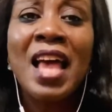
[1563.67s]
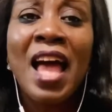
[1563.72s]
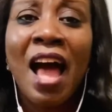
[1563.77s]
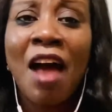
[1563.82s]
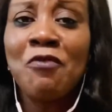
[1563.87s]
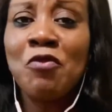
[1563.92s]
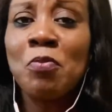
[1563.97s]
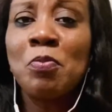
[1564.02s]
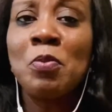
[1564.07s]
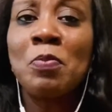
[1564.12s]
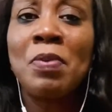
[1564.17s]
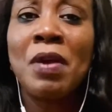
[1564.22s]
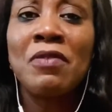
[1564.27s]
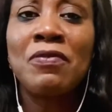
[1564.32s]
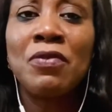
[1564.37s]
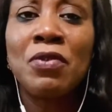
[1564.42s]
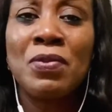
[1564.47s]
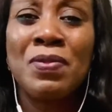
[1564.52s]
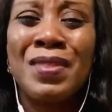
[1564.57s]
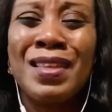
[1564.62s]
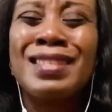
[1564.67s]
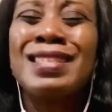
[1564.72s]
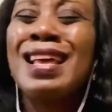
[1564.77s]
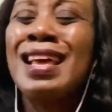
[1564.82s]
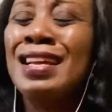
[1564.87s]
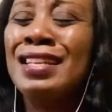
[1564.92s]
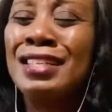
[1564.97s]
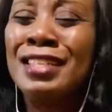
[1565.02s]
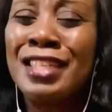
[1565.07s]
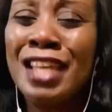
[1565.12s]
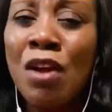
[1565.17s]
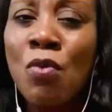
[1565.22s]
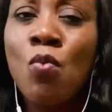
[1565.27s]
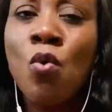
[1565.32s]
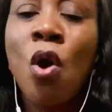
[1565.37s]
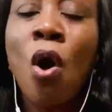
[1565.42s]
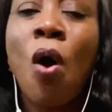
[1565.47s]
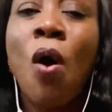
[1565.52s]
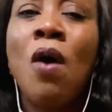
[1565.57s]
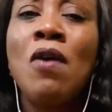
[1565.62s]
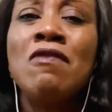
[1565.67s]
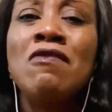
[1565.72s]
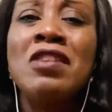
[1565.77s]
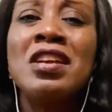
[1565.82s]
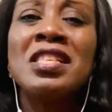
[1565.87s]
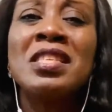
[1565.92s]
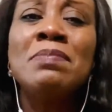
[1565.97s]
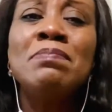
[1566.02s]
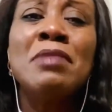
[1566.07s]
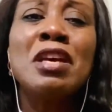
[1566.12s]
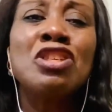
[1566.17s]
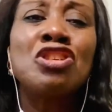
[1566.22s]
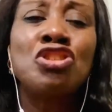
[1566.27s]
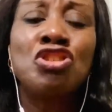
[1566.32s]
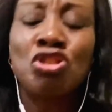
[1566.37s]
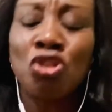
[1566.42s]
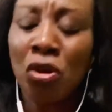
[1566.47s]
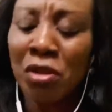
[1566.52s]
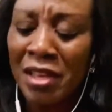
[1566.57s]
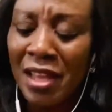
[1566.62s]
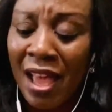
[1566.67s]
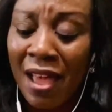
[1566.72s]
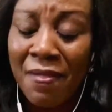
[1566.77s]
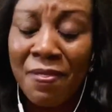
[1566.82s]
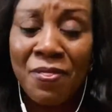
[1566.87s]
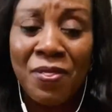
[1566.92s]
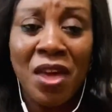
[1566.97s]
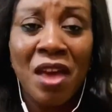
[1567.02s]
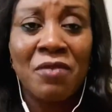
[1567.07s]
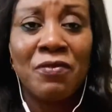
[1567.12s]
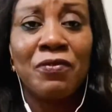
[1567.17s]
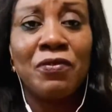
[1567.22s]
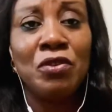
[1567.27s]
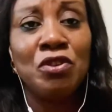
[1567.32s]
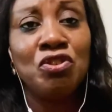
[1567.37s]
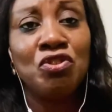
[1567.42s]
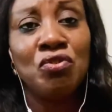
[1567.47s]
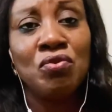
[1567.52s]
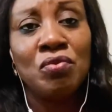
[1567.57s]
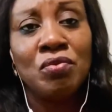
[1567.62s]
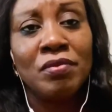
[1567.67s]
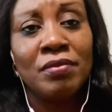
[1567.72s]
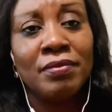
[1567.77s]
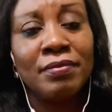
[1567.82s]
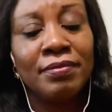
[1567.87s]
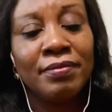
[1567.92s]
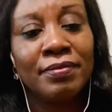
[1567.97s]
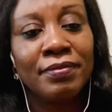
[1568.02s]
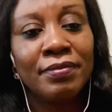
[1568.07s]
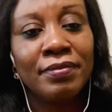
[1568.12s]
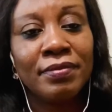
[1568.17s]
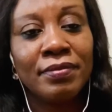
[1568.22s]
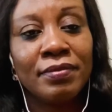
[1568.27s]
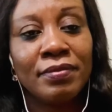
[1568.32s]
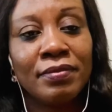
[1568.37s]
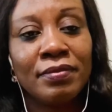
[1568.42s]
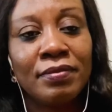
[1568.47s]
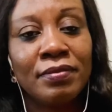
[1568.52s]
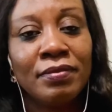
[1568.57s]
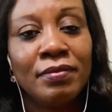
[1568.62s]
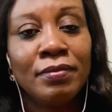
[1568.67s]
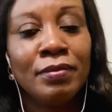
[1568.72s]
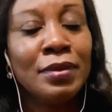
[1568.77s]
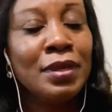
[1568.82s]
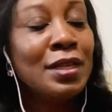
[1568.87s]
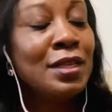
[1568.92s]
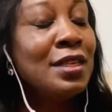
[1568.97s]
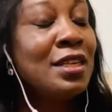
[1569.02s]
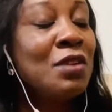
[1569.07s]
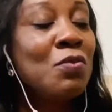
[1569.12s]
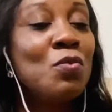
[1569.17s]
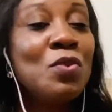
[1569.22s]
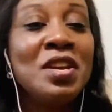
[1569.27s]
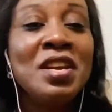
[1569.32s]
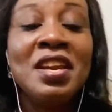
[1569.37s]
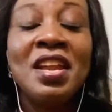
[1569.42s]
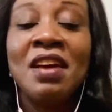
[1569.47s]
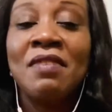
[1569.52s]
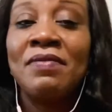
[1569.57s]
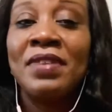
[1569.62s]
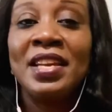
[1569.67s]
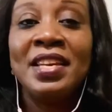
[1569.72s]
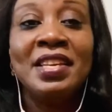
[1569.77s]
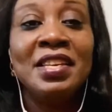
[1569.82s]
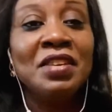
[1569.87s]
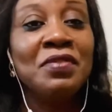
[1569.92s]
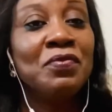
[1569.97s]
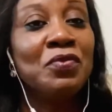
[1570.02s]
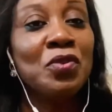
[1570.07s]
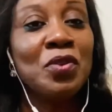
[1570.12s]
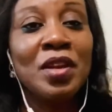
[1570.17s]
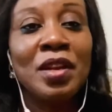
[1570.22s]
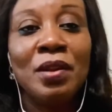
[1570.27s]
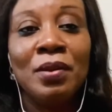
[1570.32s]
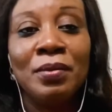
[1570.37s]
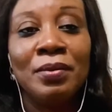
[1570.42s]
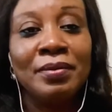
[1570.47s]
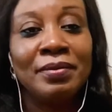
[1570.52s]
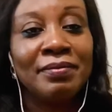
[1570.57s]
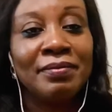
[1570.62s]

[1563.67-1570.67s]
Have you prepared for this? They will always make sure they are there for you. They will never leave you alone.